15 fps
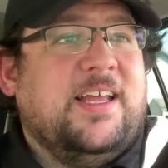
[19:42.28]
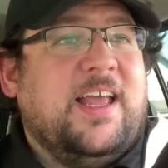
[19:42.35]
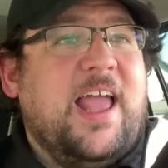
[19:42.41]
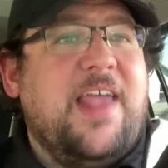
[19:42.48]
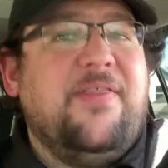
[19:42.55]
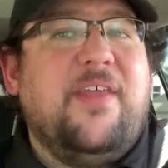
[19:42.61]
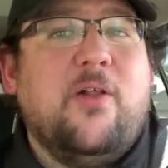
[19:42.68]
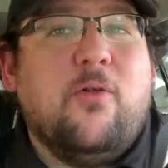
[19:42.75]

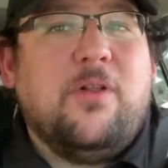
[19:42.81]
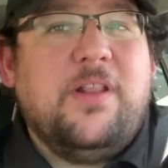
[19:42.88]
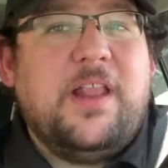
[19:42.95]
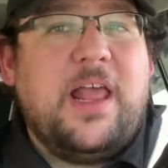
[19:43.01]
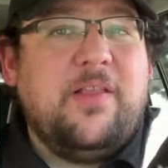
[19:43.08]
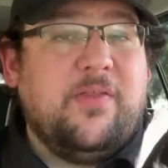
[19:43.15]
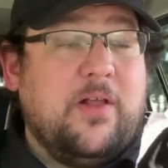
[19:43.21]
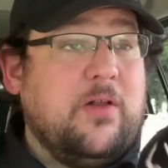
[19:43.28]
And they're
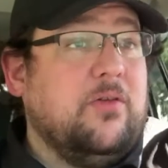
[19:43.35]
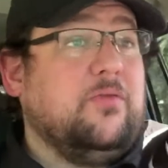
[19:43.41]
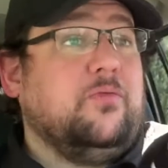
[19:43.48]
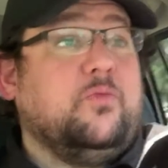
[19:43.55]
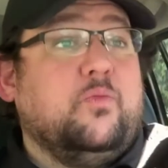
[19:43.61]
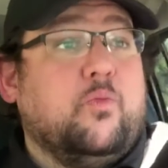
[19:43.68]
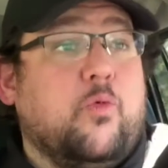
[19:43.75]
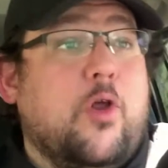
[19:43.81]

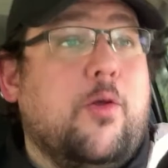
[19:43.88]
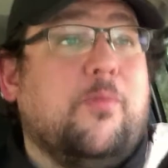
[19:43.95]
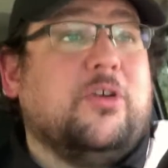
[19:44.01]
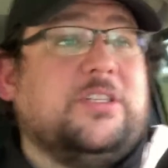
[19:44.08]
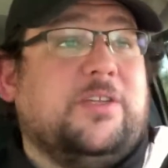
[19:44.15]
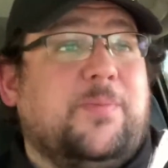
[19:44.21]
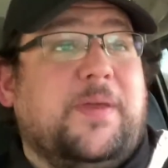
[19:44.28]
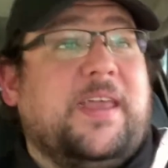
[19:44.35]

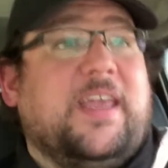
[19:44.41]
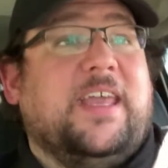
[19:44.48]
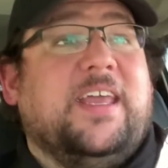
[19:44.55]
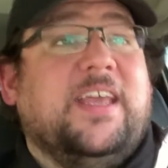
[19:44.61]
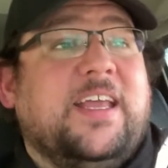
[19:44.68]
rumored to be